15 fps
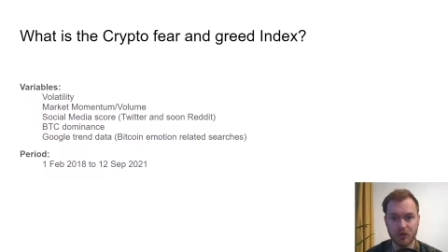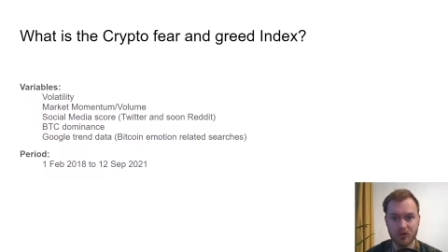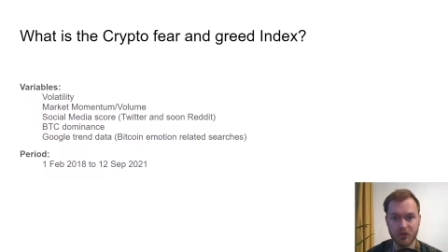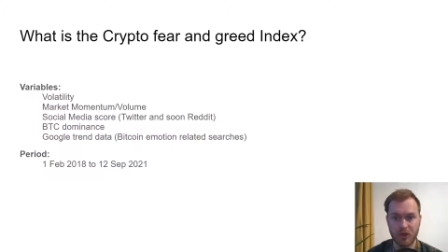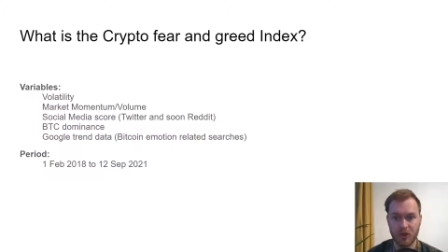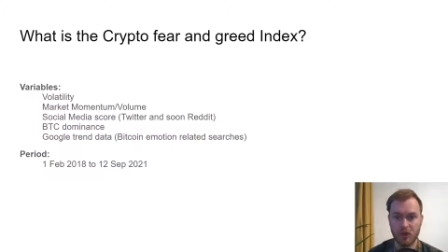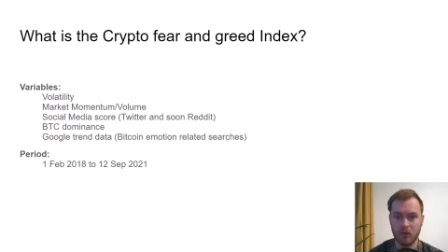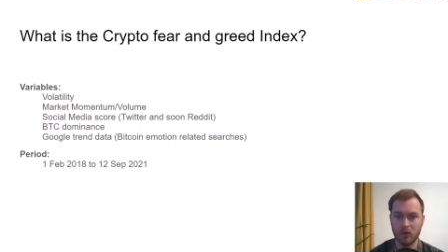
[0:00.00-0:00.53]

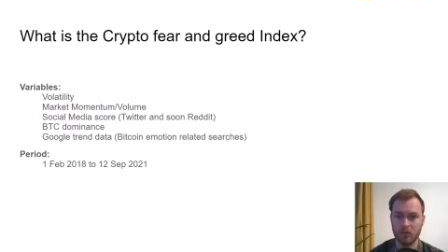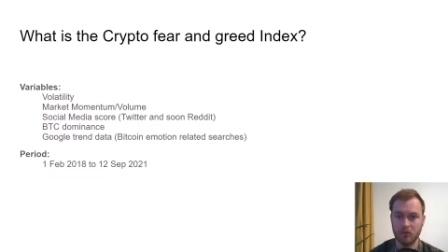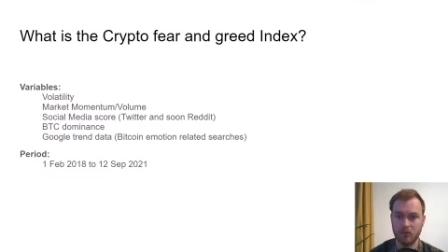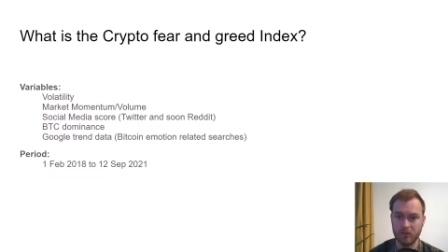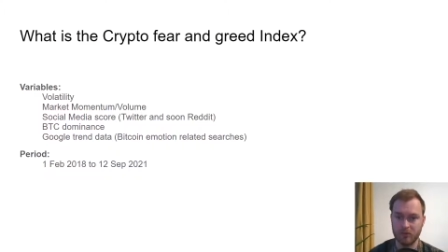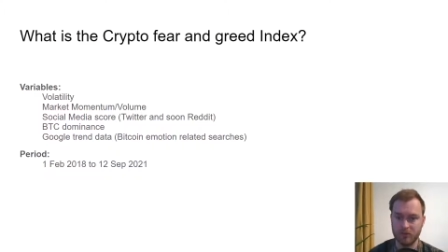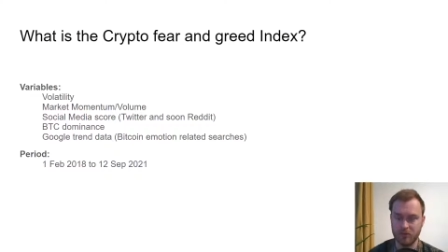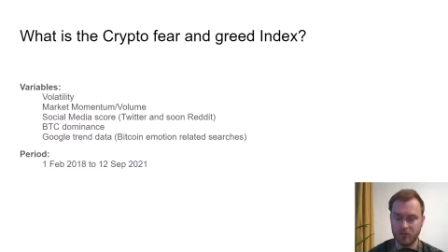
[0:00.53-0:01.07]
So
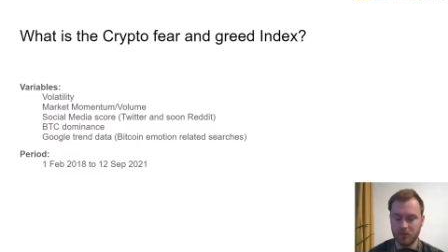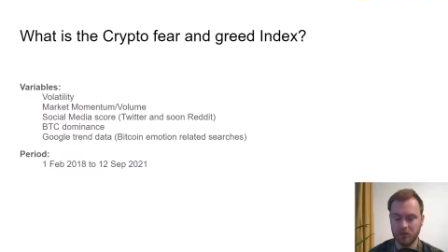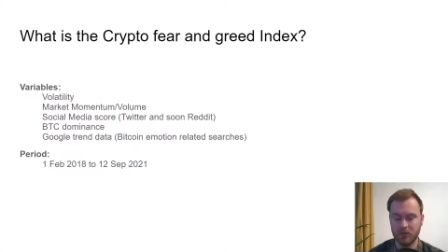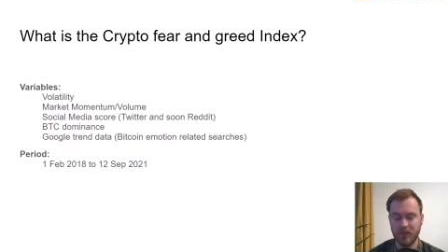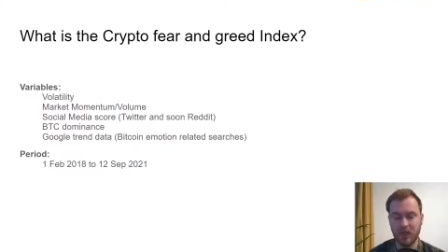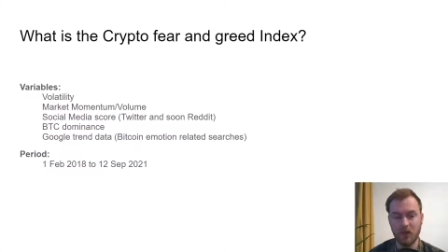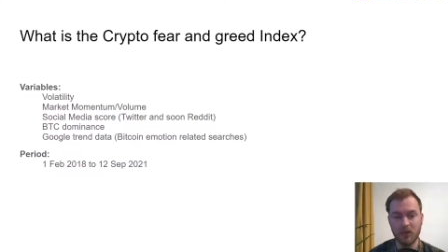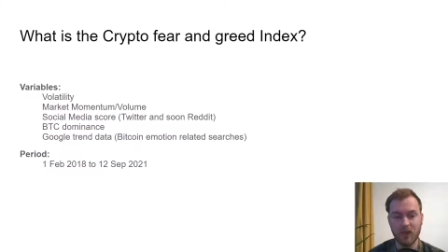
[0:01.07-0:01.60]

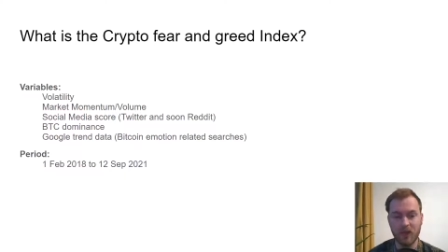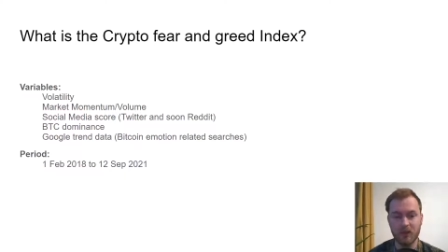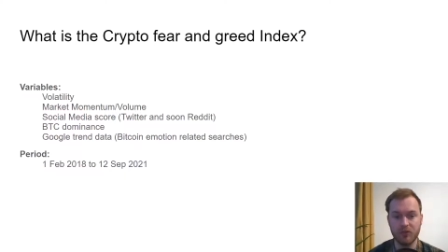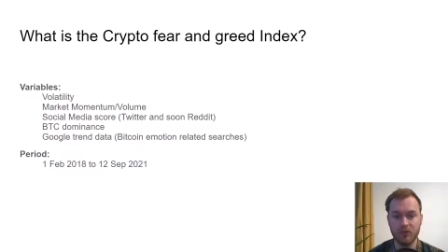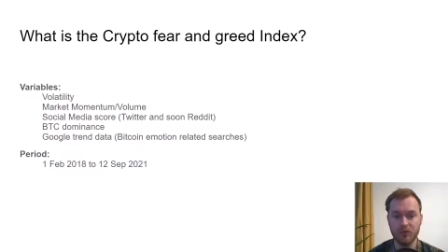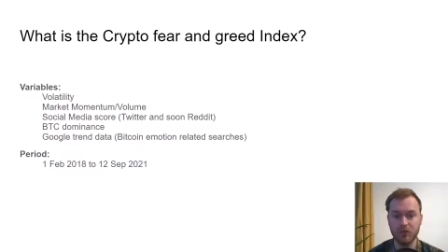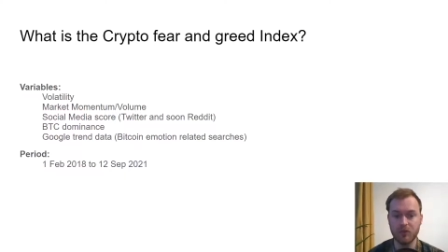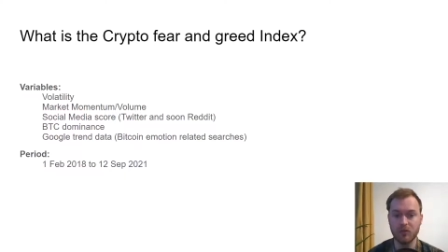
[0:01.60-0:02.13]
they look
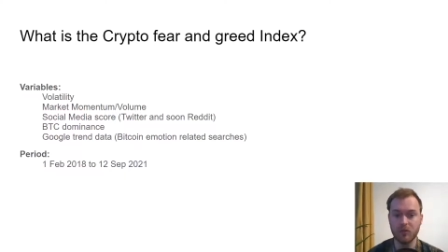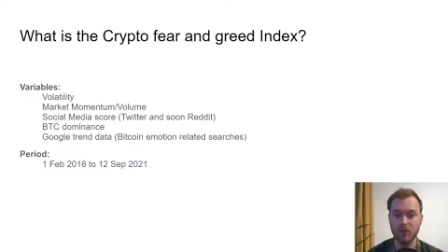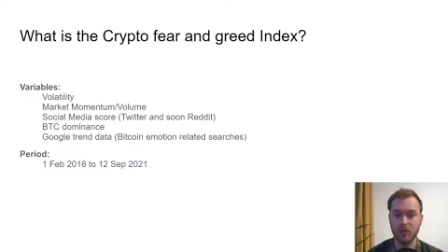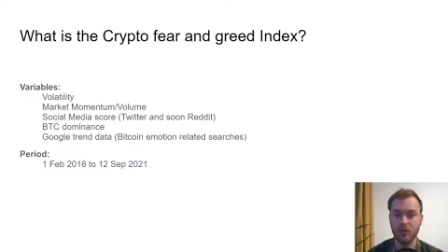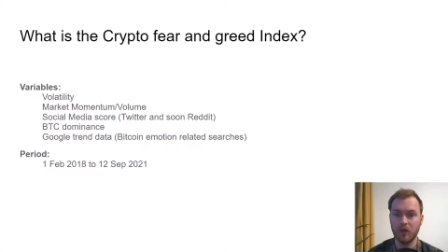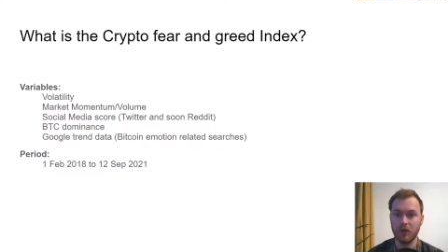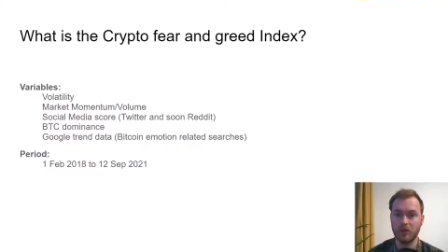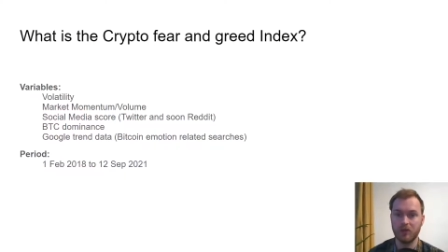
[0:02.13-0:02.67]
into
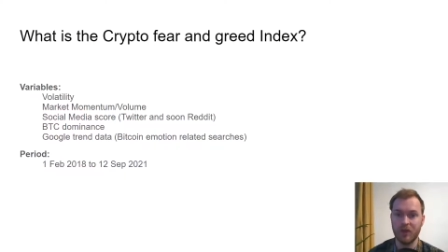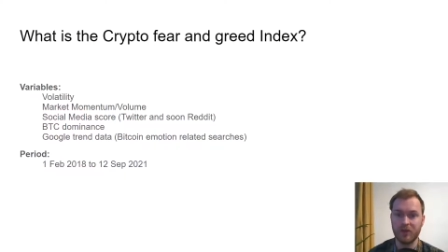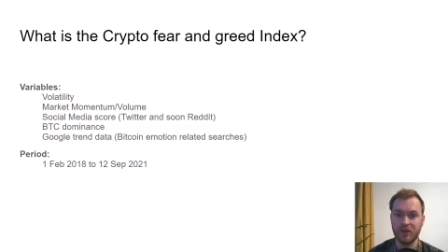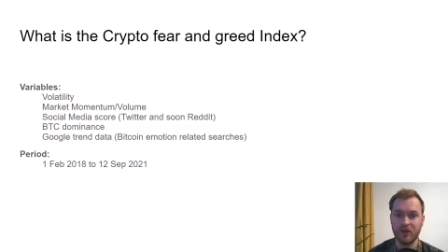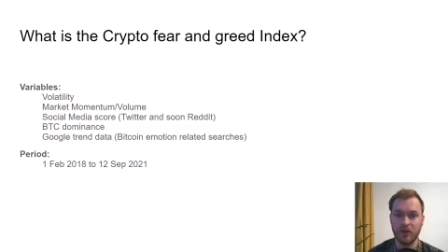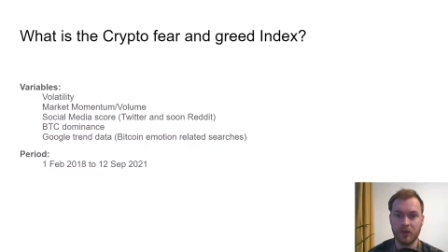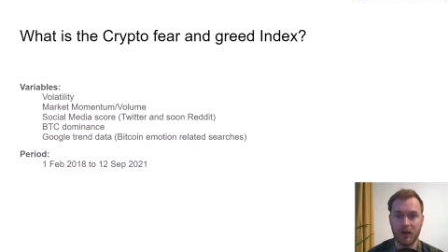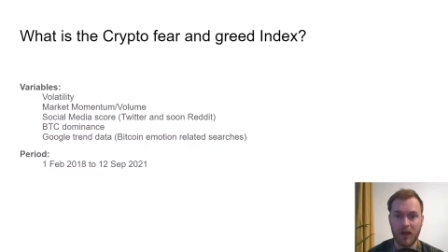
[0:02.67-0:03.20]

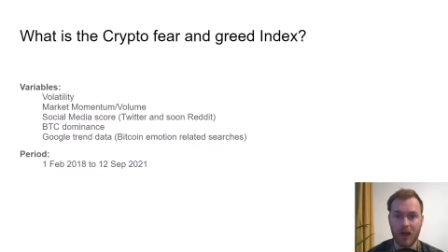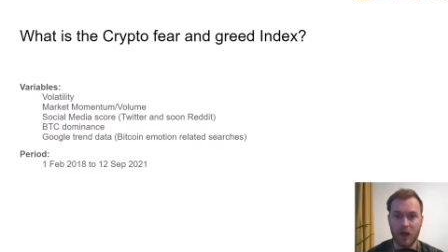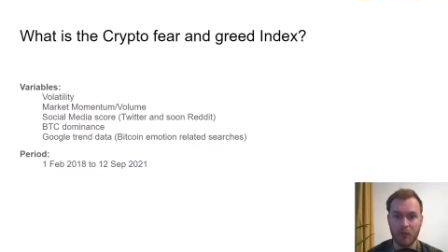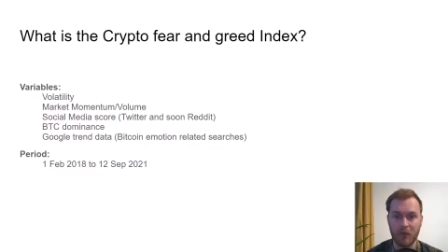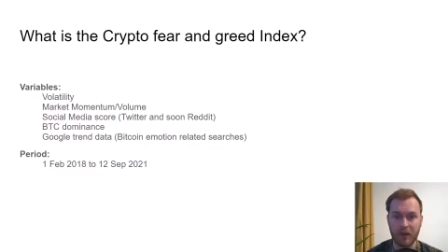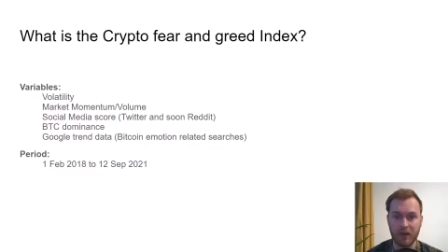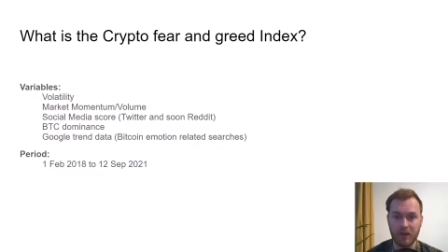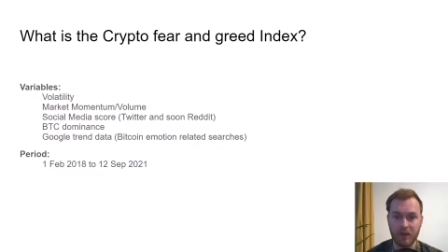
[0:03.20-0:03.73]
Twitter, how
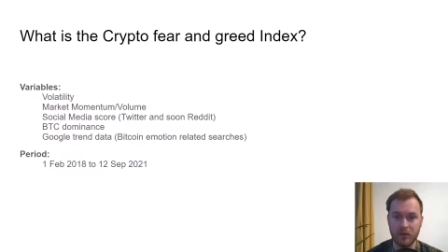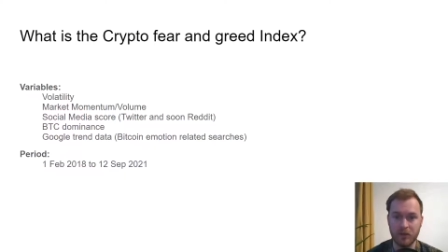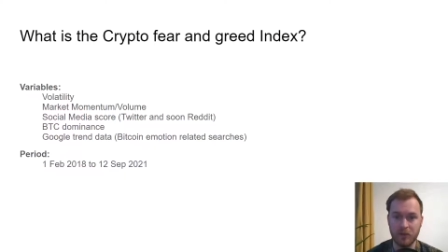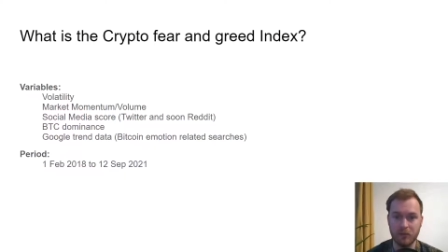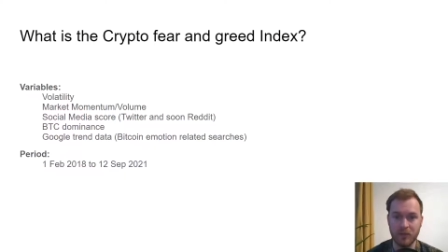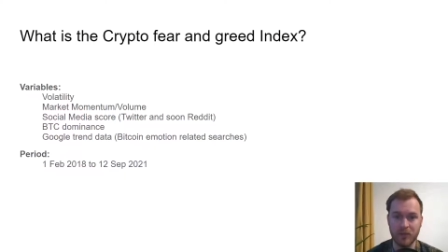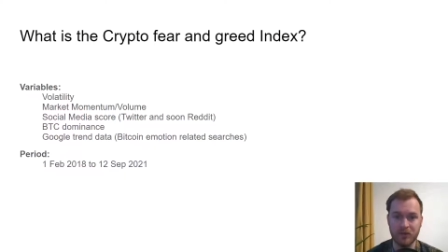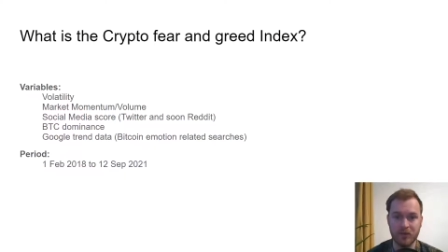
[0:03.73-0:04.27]
many
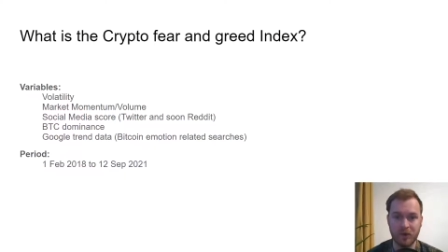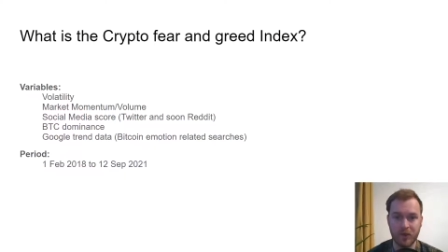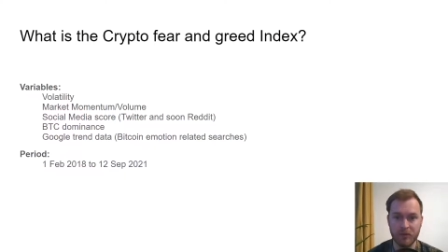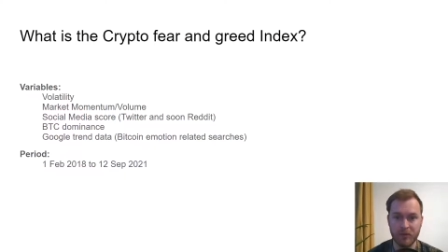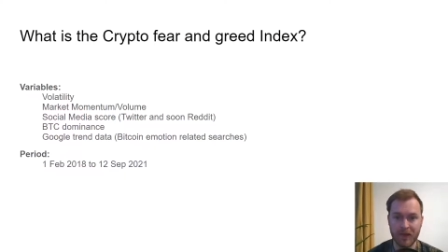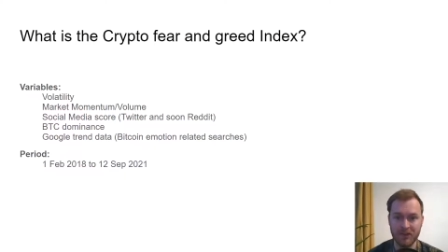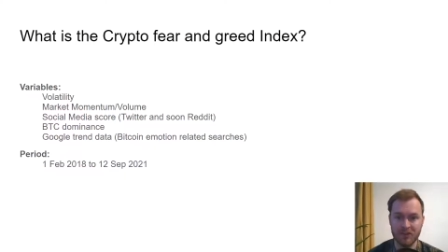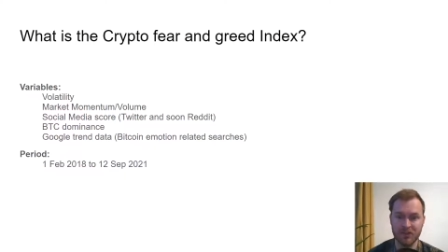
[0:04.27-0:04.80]
Bitcoin
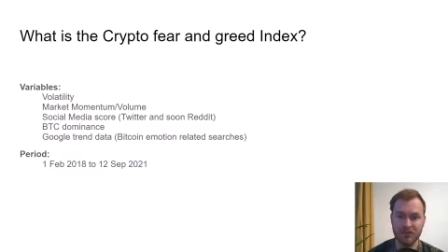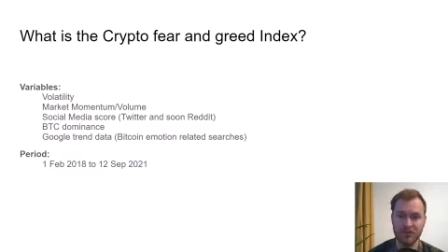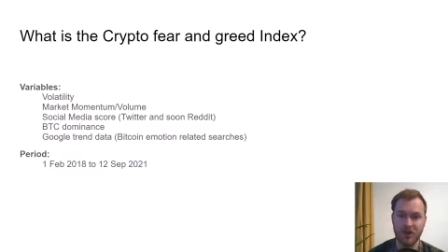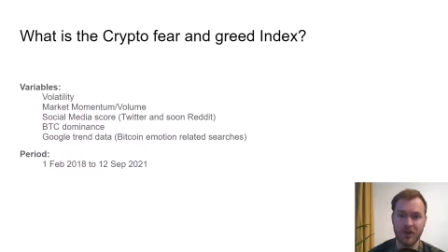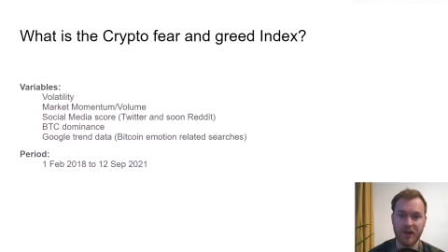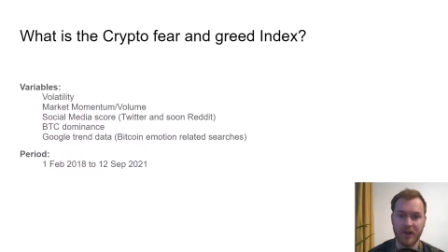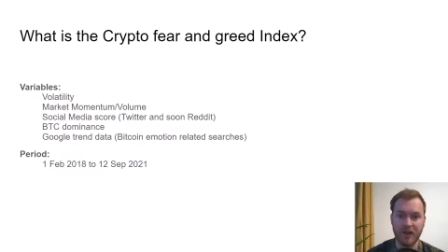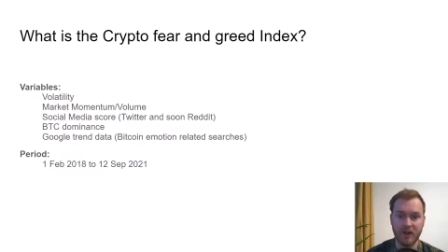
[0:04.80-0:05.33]
mentions
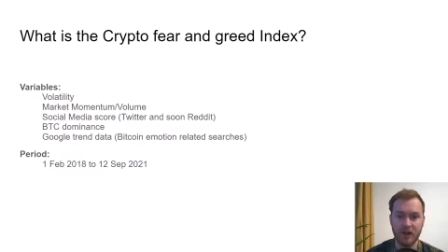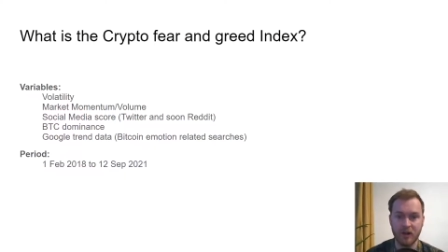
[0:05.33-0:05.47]
are there,